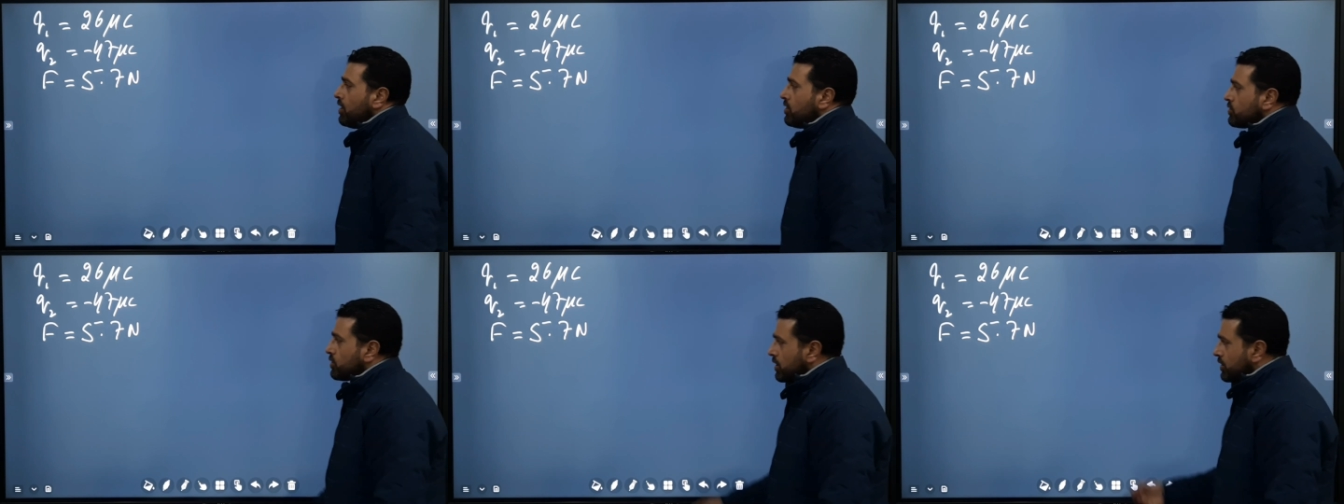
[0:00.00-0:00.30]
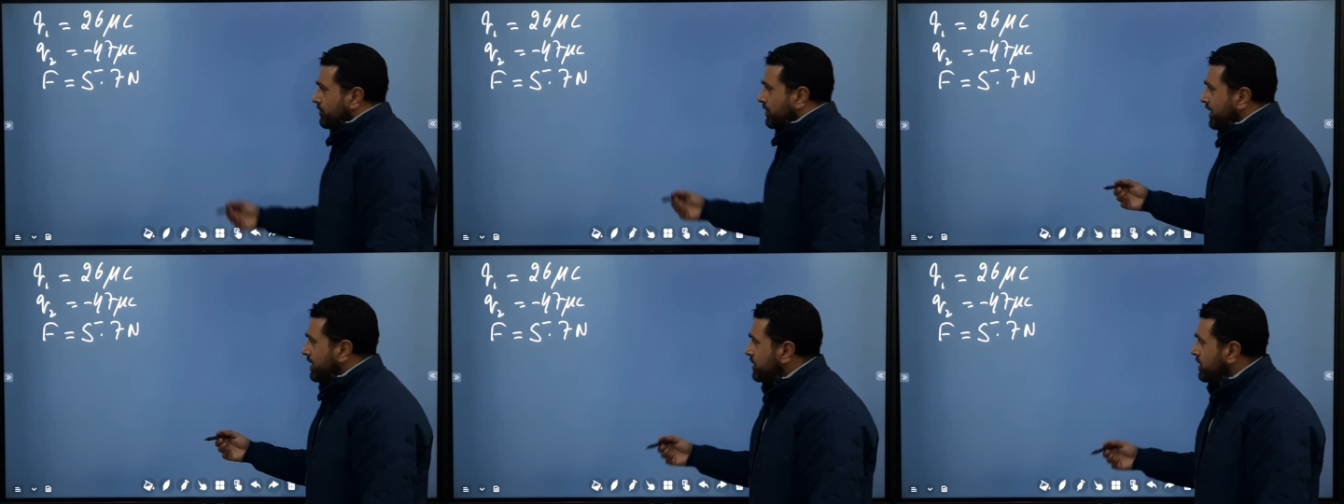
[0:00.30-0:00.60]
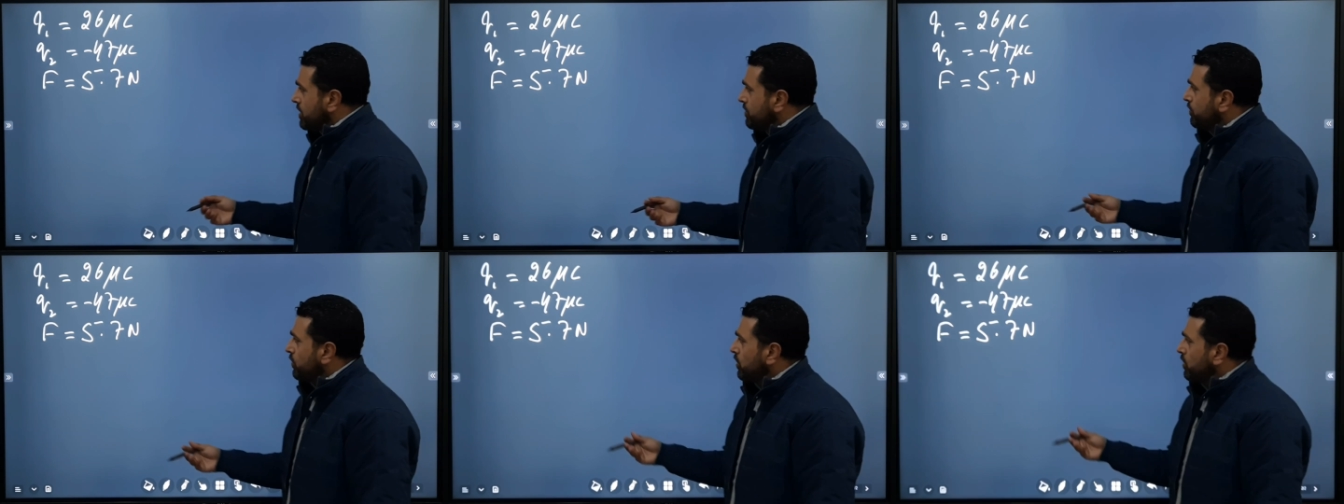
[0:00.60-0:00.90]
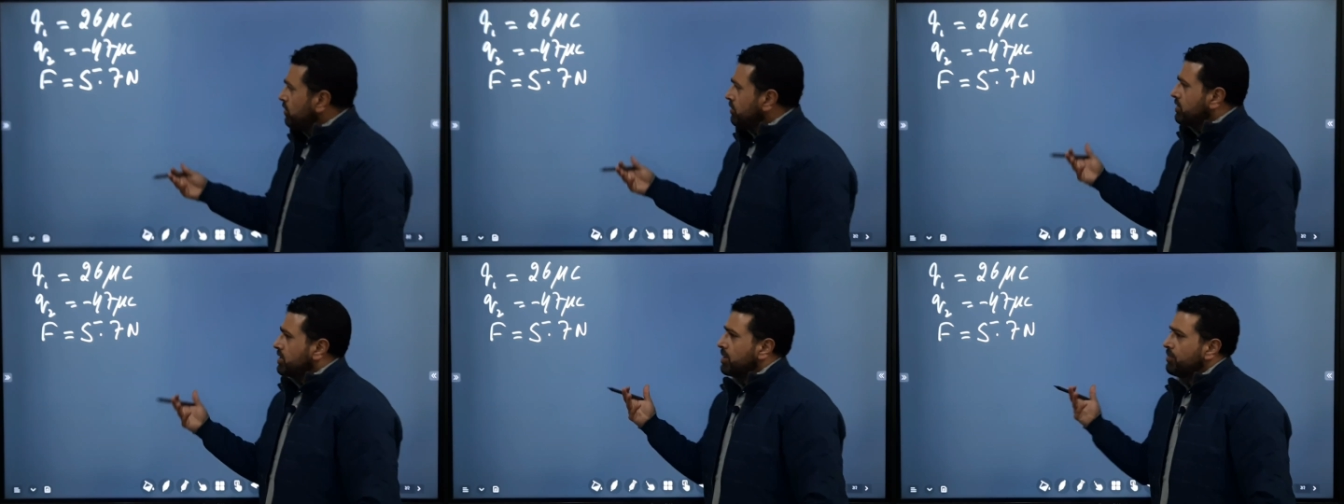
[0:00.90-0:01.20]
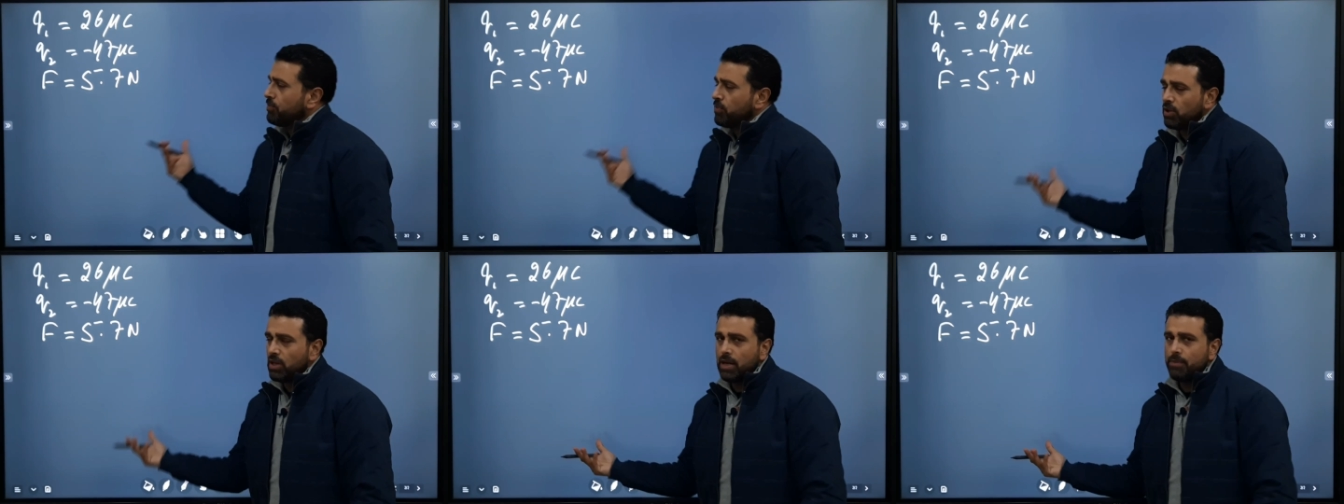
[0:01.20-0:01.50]
So it's very simple,
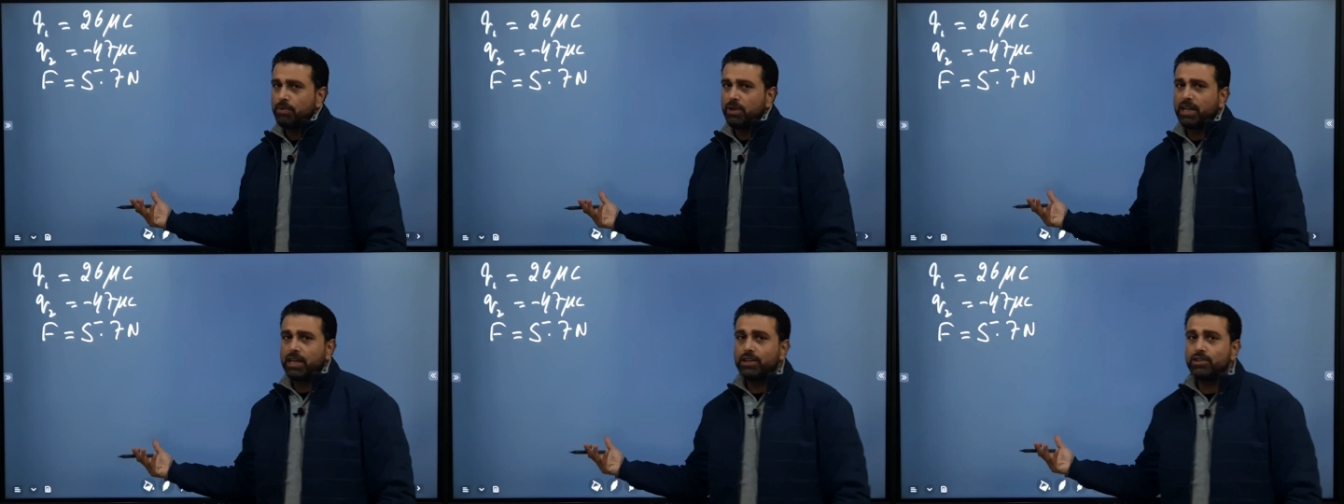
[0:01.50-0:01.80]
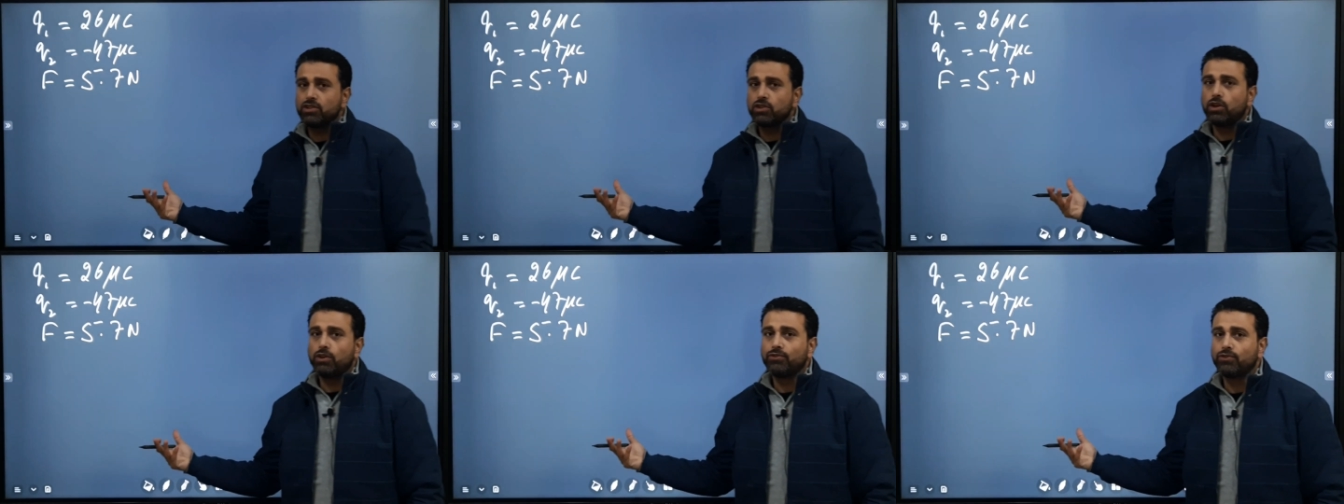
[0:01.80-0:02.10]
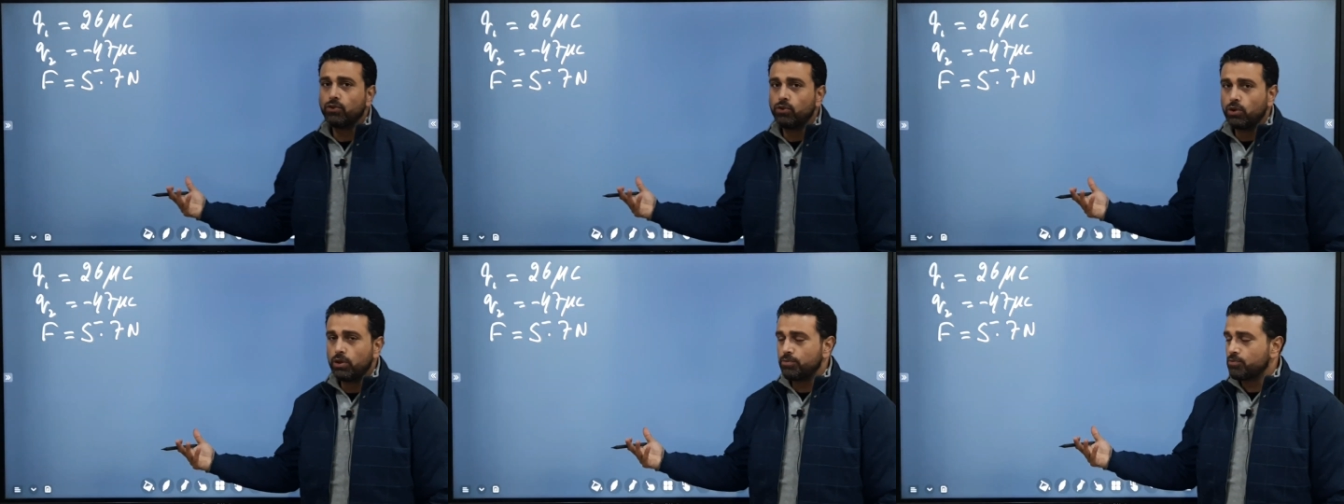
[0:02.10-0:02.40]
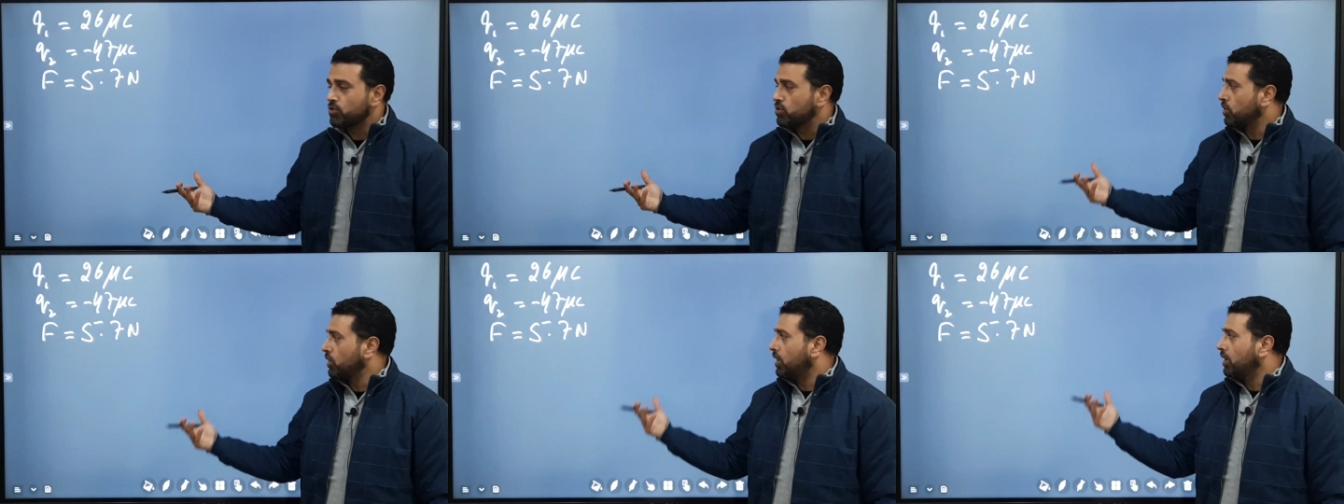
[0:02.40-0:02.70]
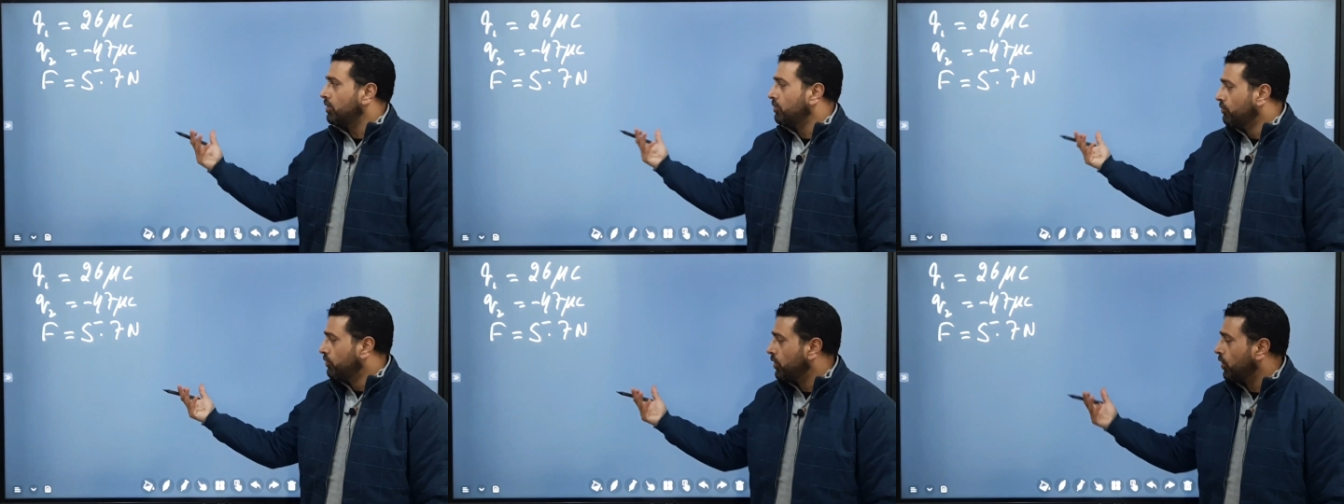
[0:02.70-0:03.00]
simple application of Coulomb's
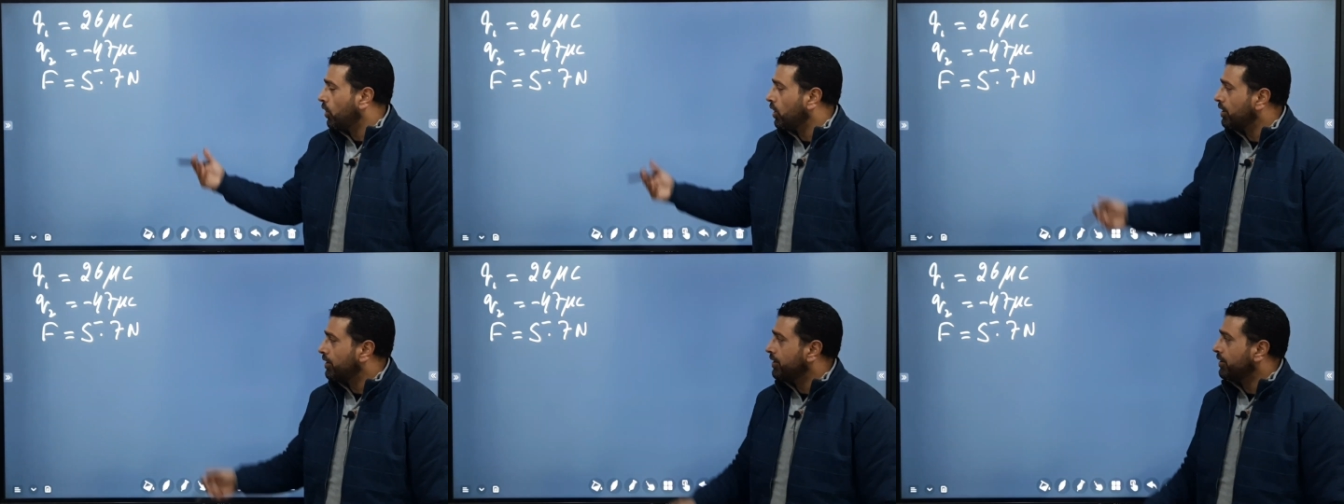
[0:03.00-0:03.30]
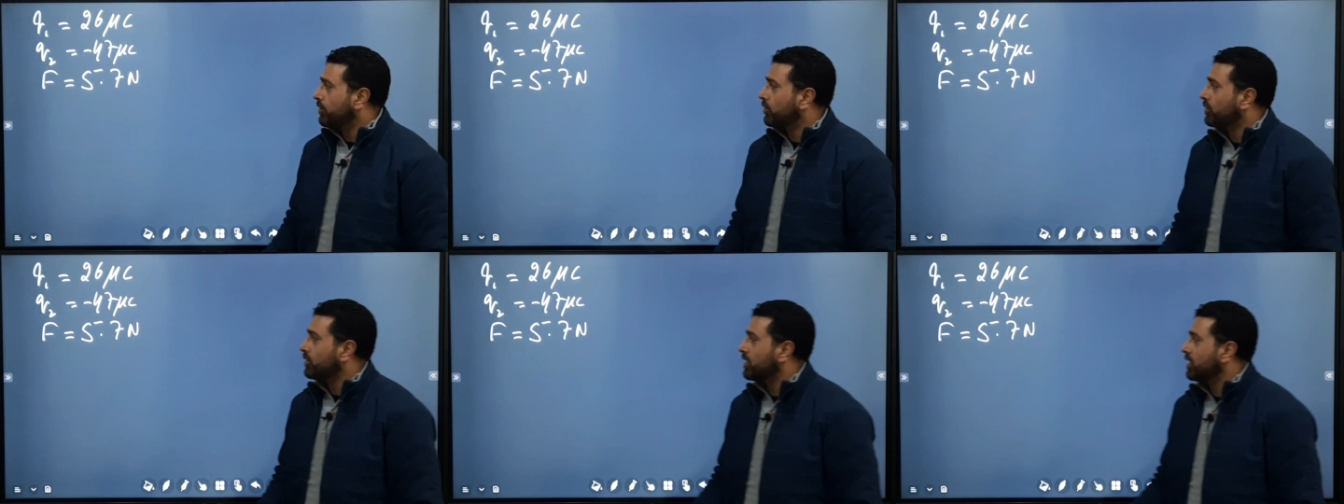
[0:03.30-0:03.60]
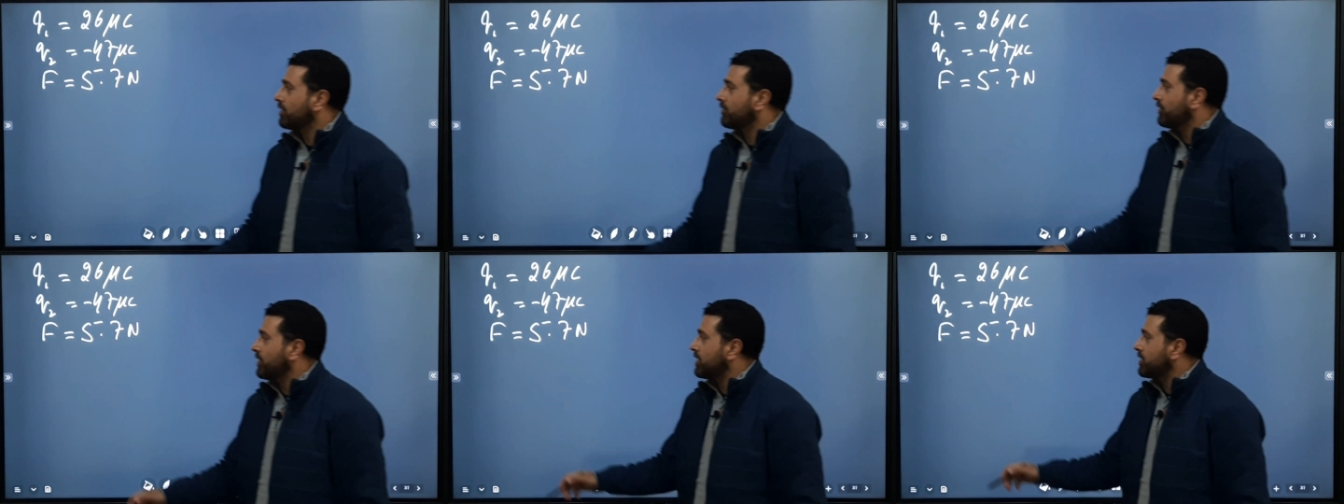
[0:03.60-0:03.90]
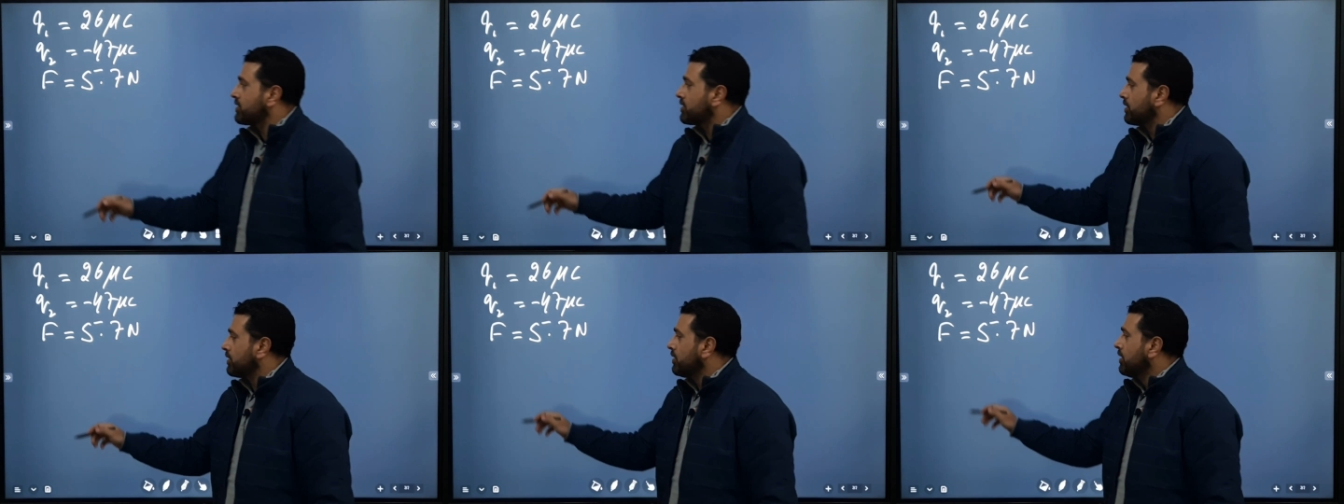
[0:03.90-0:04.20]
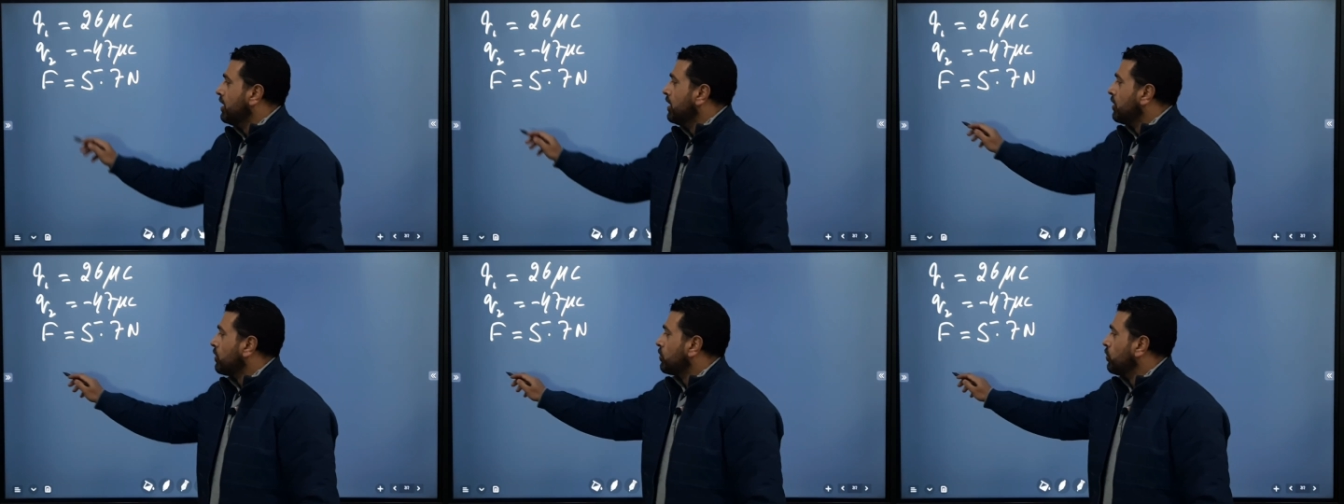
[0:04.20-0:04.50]
law. We already know the equation.